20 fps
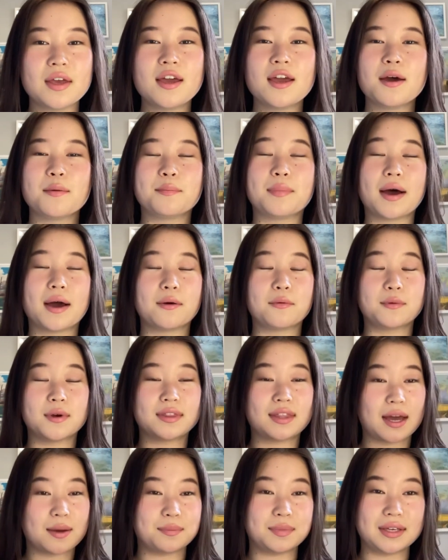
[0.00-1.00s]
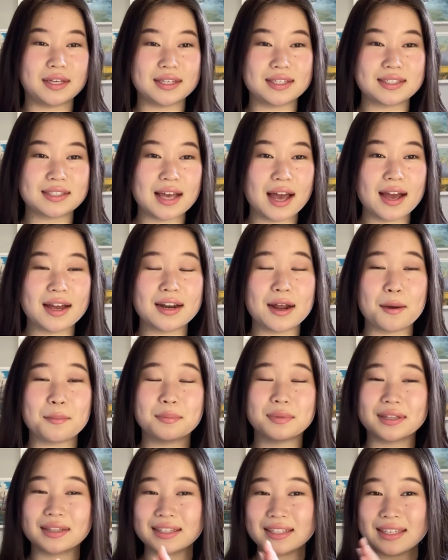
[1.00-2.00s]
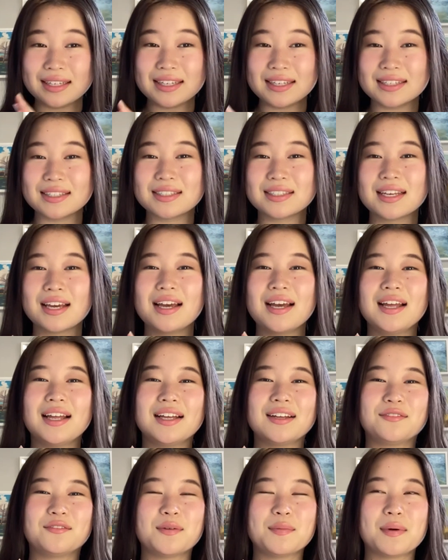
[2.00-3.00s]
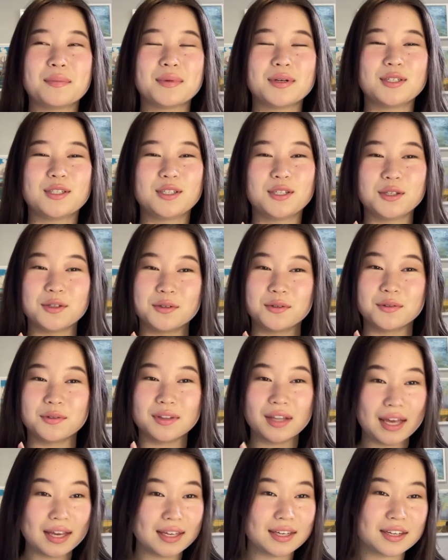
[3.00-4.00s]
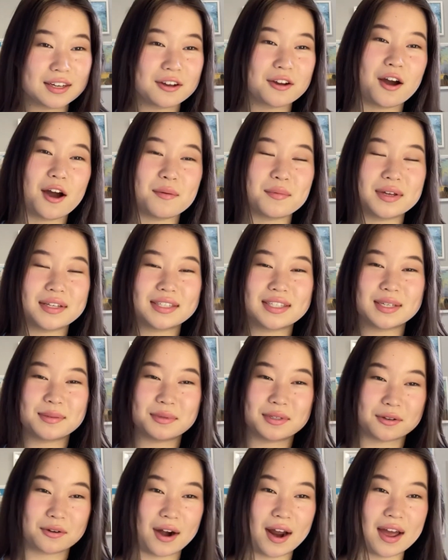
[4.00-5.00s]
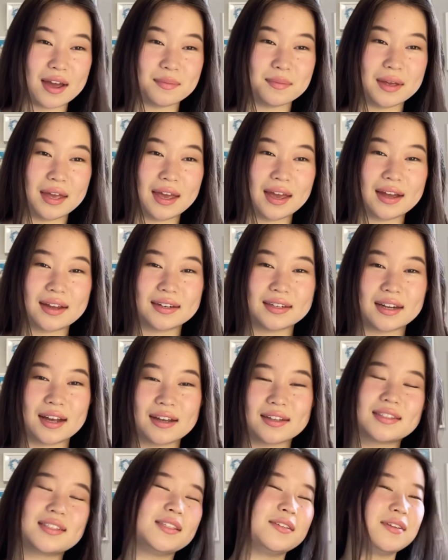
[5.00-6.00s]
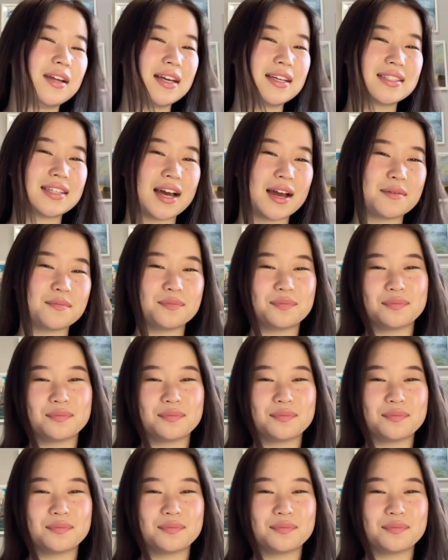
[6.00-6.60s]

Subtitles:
But with that being said, please remember to like, comment, subscribe, and I'll see you next time.